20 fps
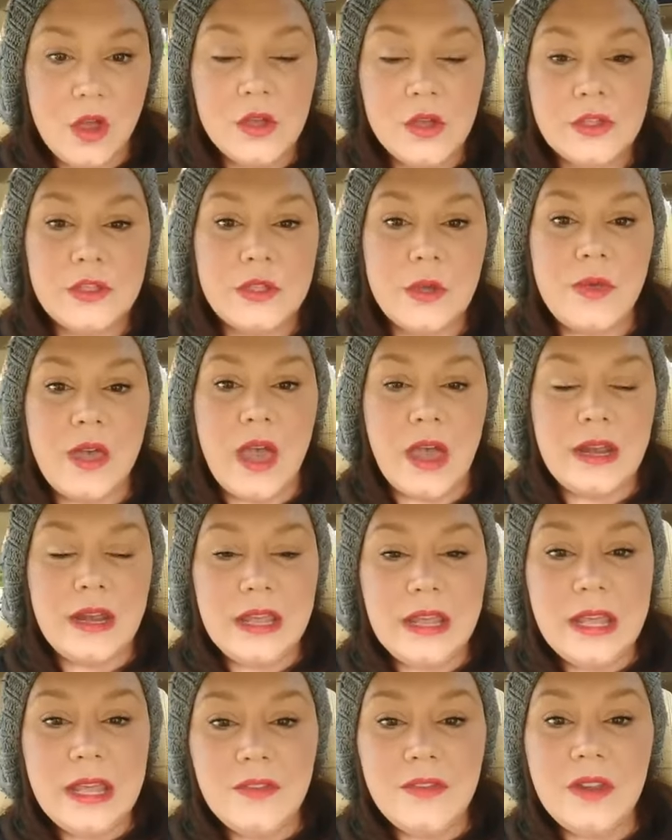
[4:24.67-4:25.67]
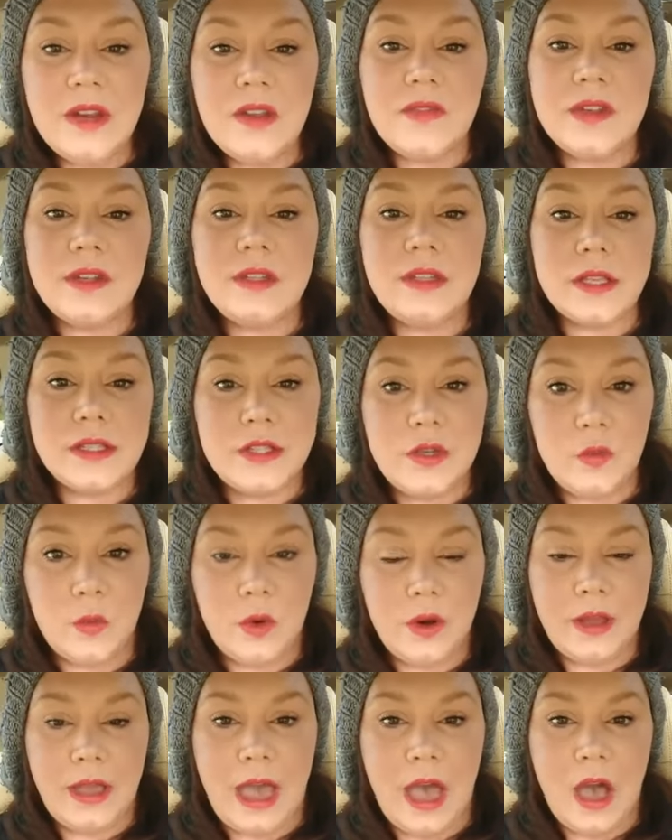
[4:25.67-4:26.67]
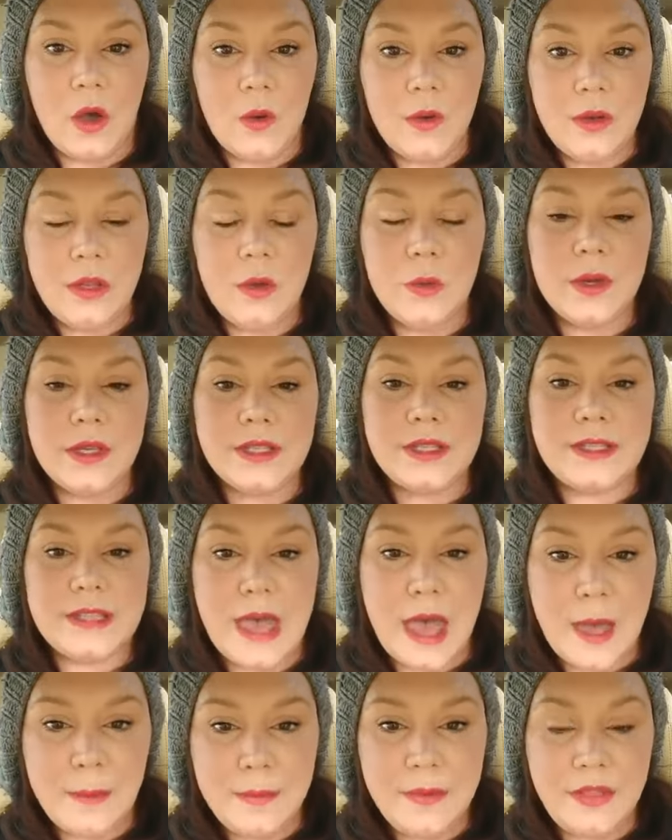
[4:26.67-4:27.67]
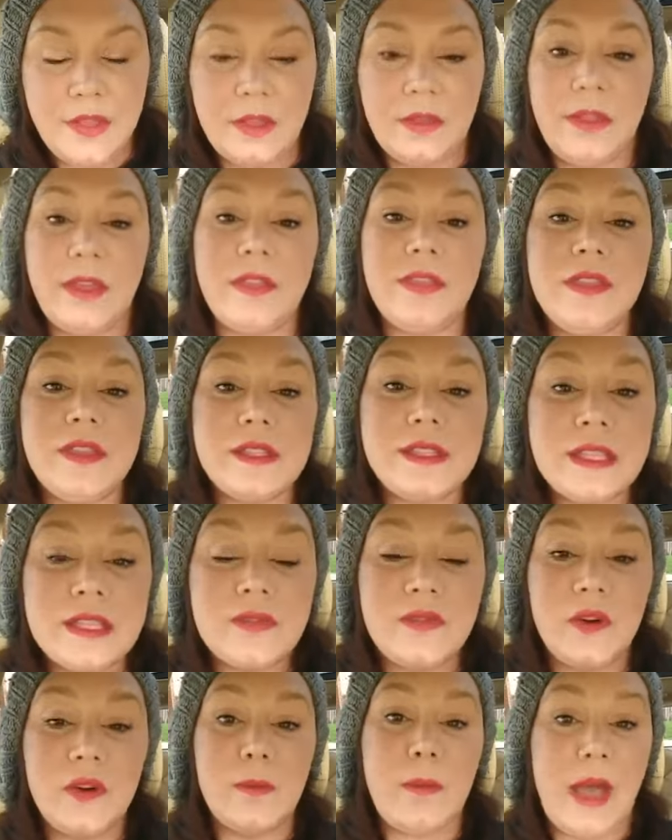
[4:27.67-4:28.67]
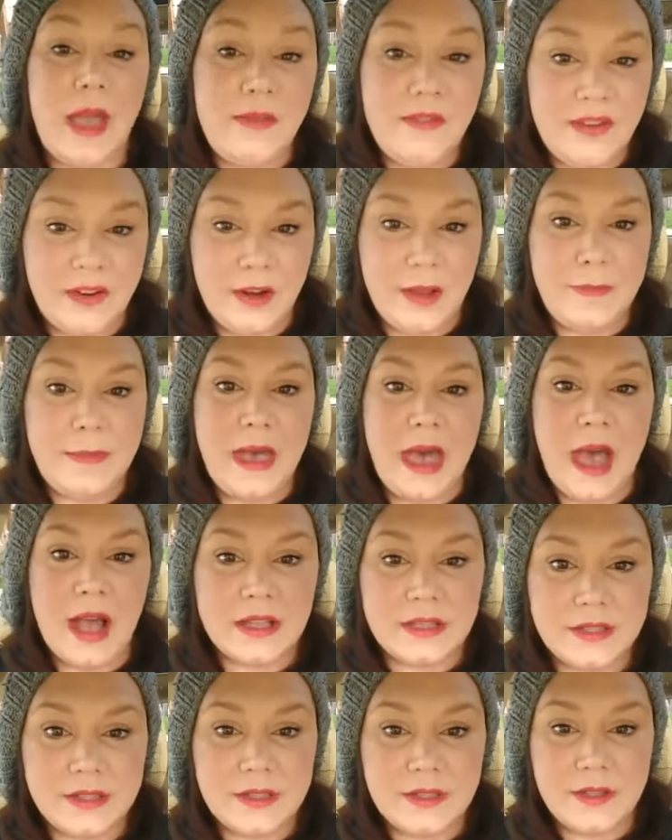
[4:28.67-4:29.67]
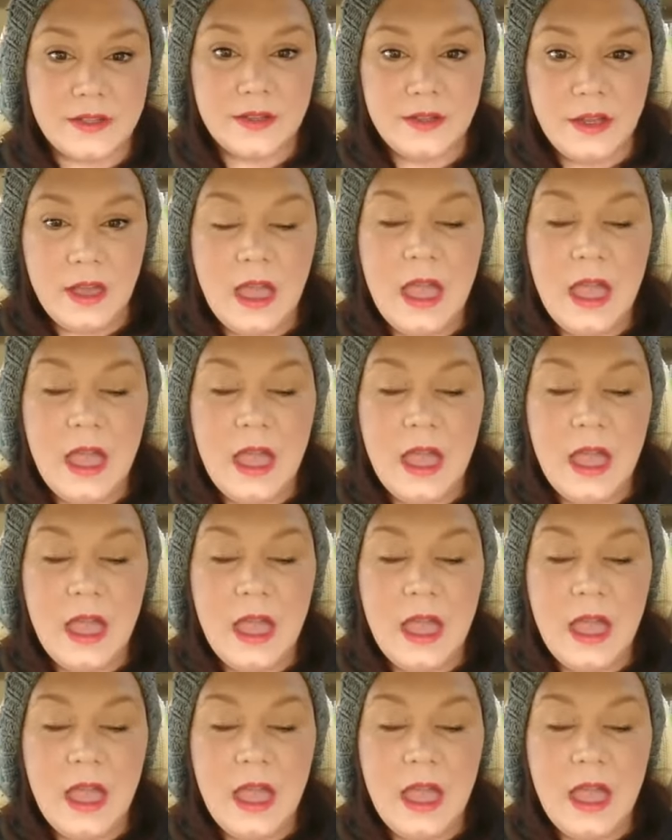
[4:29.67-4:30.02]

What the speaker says: so that even if it doesn't work out, you accept that like, this is for my very best.